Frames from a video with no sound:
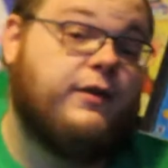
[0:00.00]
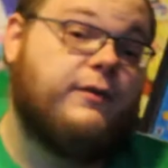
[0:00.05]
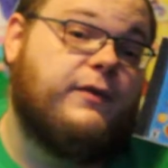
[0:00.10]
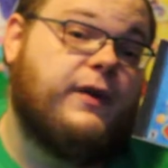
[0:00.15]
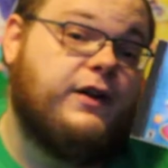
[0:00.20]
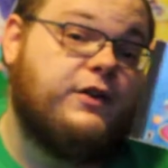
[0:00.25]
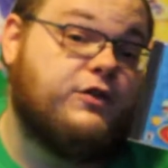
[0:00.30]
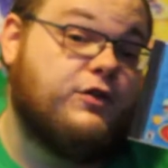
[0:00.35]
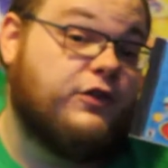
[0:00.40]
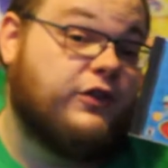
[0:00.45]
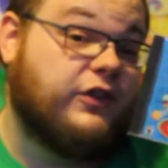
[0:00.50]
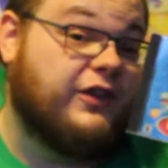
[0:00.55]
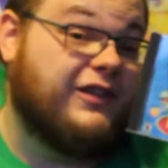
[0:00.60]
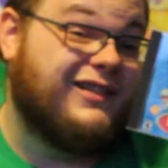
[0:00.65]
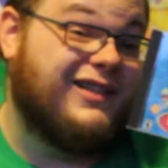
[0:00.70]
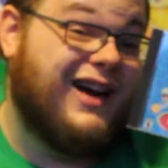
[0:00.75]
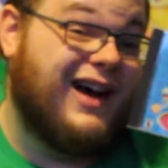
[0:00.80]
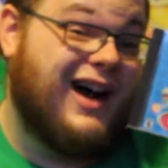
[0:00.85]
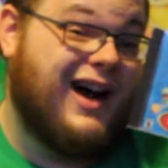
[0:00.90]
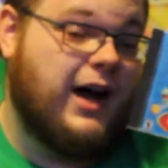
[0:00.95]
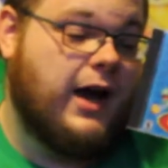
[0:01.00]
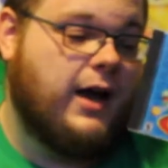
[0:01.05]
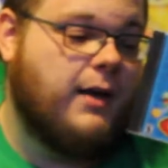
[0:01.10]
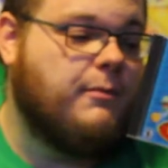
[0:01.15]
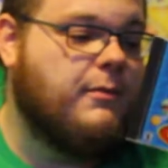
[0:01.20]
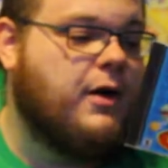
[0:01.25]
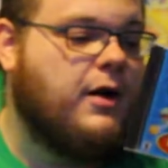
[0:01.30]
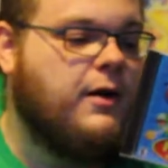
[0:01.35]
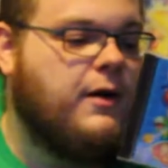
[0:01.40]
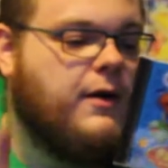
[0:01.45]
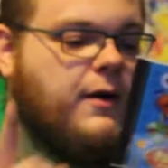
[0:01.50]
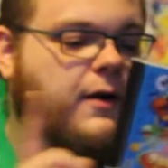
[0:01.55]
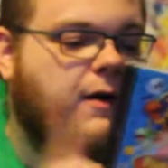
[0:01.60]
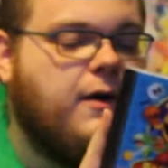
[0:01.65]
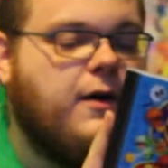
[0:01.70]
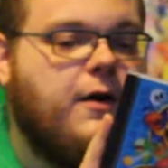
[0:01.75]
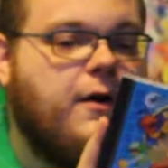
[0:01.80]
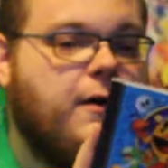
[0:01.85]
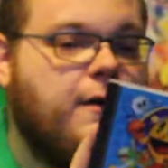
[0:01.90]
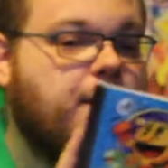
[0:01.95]
Adventures in Time
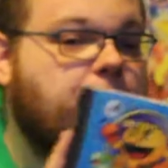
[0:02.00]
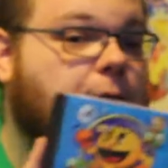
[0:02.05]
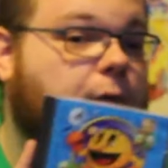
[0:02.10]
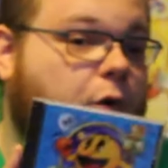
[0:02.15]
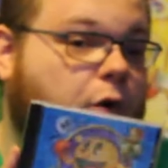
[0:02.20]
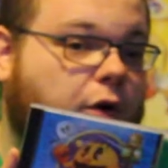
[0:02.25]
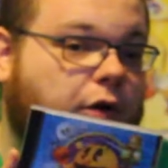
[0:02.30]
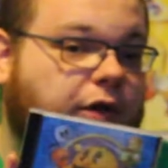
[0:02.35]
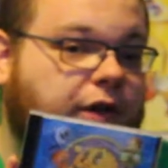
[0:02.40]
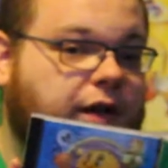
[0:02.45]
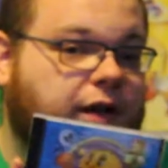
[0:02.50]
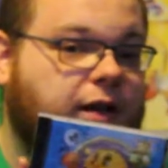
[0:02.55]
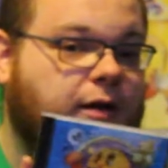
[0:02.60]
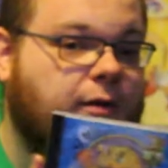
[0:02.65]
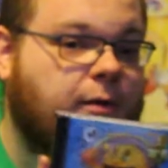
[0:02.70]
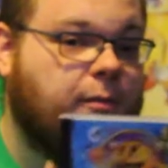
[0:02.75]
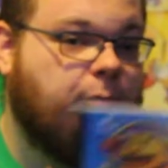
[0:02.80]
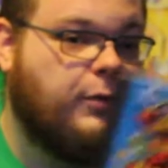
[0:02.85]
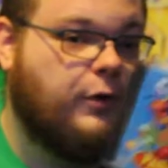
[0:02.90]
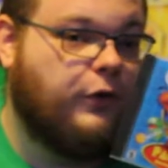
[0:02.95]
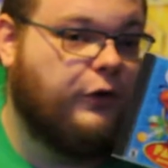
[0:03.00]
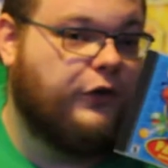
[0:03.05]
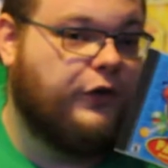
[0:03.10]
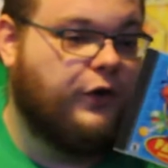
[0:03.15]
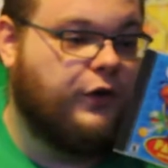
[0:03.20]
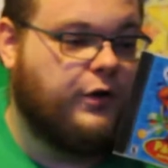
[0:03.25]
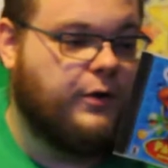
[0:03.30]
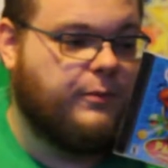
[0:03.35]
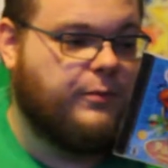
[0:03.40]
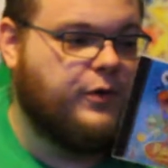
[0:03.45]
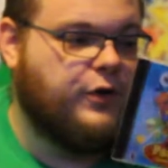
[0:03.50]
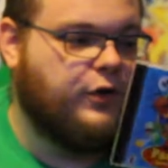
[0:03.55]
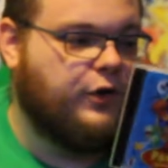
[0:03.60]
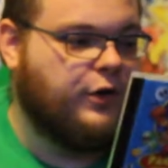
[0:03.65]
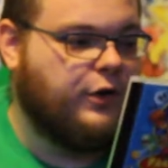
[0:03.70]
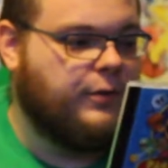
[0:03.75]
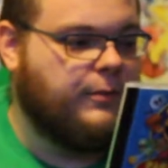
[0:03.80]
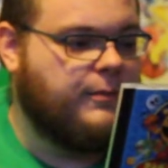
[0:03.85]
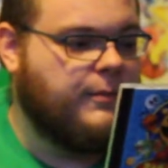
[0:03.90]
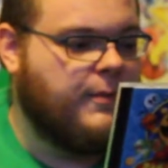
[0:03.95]
for the personal
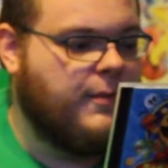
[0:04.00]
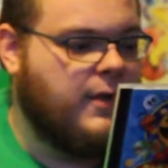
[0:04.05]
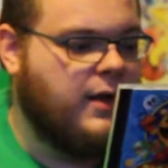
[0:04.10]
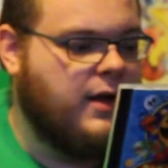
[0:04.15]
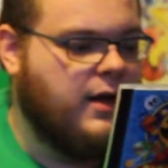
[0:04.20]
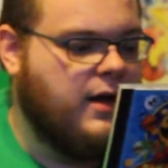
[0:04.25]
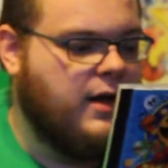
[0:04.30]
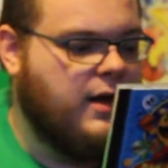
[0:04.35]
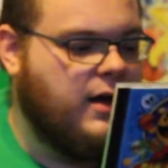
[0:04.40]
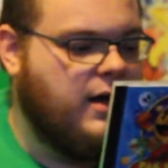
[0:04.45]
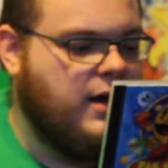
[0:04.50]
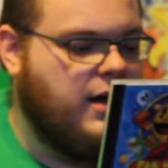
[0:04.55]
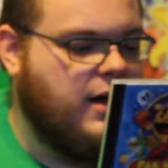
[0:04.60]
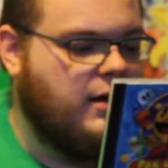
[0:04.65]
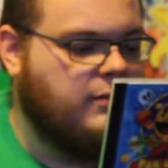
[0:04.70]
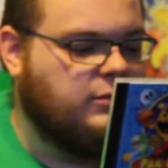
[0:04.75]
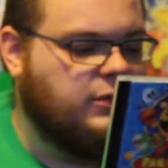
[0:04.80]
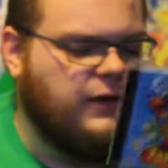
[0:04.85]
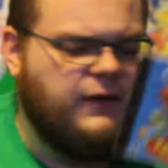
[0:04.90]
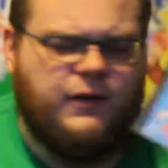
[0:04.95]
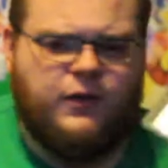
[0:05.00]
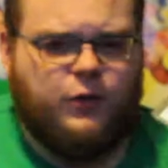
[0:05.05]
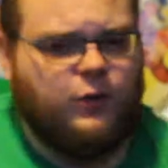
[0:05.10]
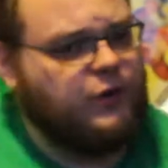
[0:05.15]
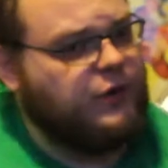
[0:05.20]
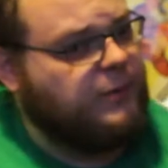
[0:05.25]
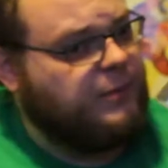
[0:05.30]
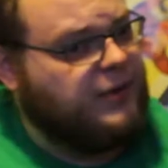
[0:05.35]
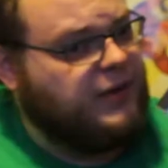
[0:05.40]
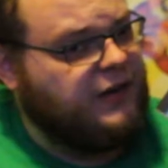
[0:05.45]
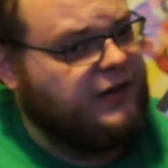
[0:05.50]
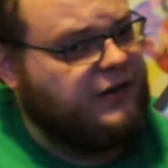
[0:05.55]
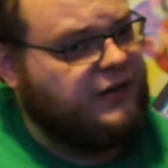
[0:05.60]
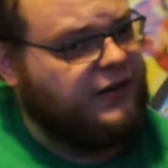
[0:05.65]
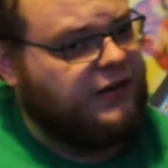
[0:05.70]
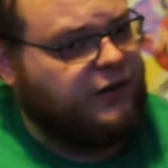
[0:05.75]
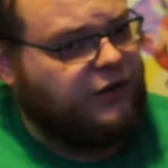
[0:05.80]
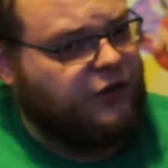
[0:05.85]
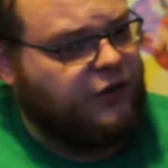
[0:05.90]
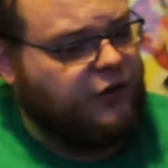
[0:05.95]
computer. I believe this was a
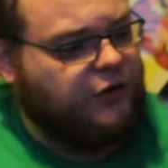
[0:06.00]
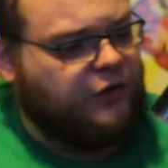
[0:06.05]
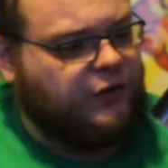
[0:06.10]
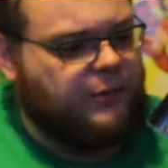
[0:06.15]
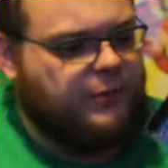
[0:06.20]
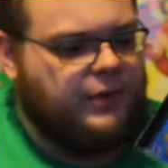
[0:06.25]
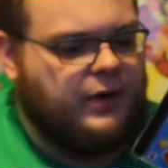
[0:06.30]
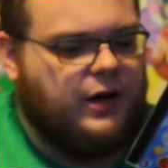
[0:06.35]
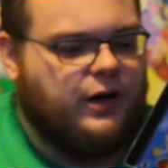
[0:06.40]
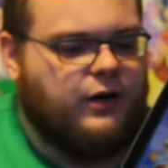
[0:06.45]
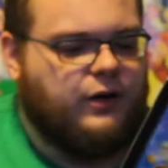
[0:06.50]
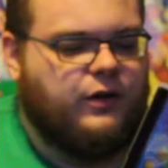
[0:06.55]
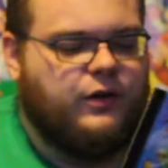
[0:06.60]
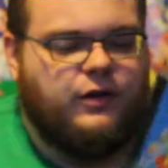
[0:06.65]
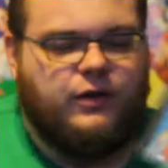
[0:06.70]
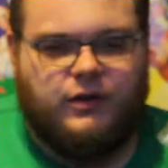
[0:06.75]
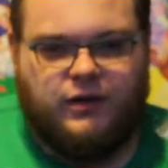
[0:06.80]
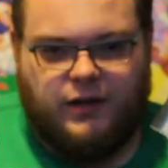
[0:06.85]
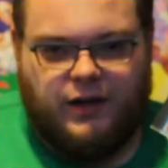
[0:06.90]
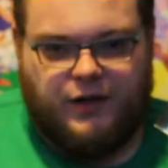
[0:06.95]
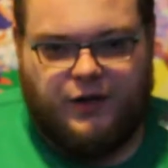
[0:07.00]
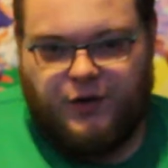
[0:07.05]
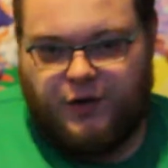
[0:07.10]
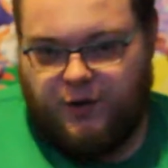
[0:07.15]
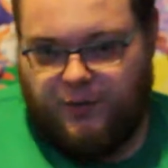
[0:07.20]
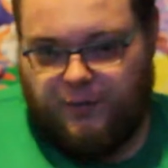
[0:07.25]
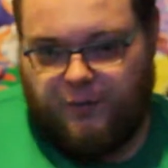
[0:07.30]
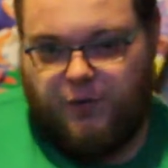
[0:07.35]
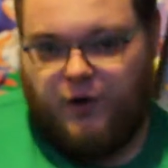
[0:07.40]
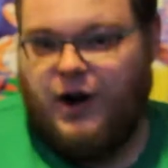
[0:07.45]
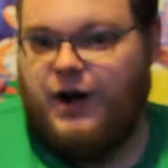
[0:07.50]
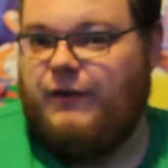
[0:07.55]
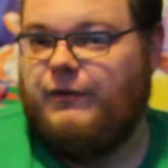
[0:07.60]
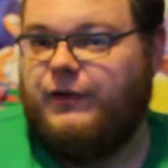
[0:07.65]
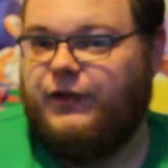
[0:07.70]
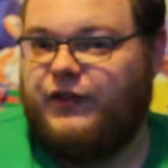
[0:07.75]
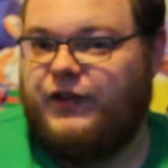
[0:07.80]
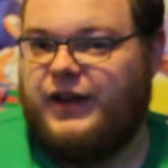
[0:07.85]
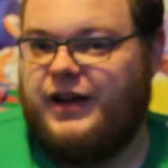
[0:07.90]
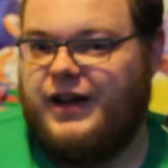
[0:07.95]
PC exclusive, but I'll let you know more
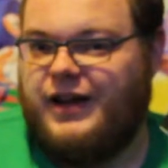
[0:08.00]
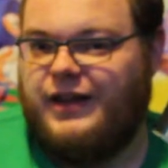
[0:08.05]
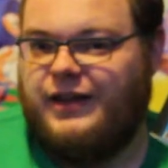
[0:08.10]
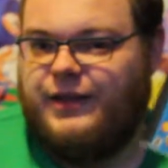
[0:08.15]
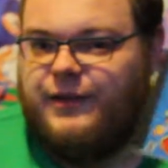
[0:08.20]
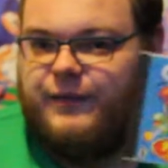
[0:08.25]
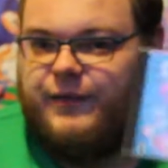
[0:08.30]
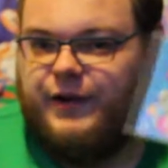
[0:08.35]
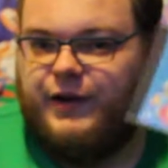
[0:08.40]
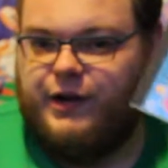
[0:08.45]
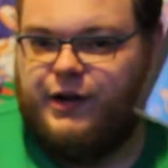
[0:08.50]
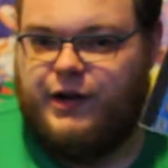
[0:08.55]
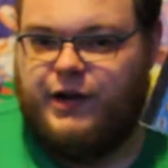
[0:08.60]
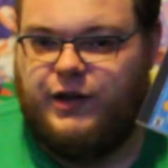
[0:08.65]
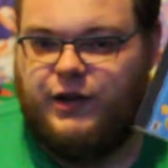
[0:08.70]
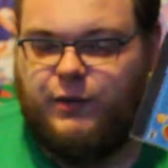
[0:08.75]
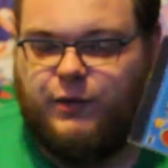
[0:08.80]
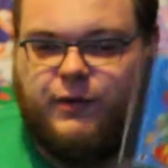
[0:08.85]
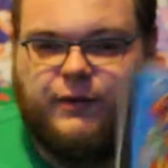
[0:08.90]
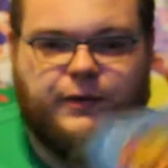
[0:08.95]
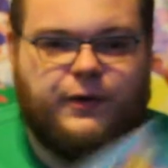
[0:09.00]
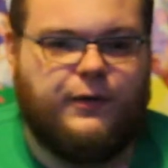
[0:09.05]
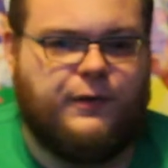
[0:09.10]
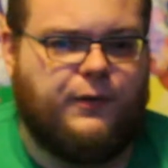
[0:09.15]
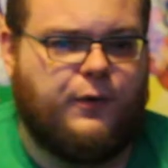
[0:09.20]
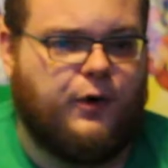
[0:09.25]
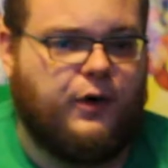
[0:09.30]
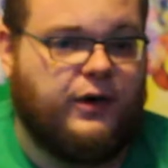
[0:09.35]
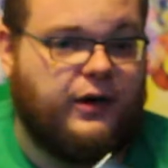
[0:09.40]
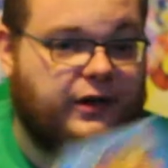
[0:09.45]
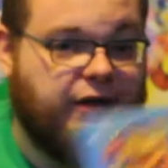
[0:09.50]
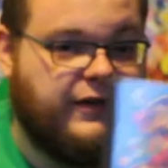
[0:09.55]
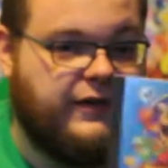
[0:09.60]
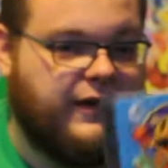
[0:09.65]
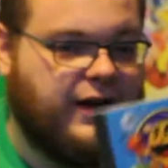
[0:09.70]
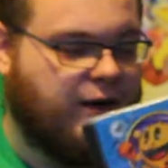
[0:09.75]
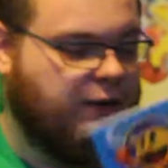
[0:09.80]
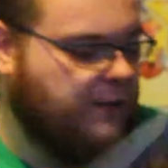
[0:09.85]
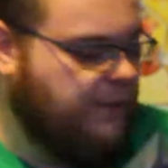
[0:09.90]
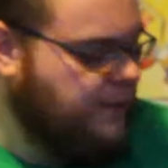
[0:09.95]
obviously in the review for it
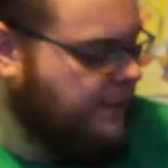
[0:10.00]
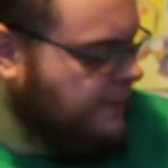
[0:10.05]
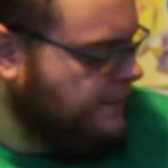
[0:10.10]
itself.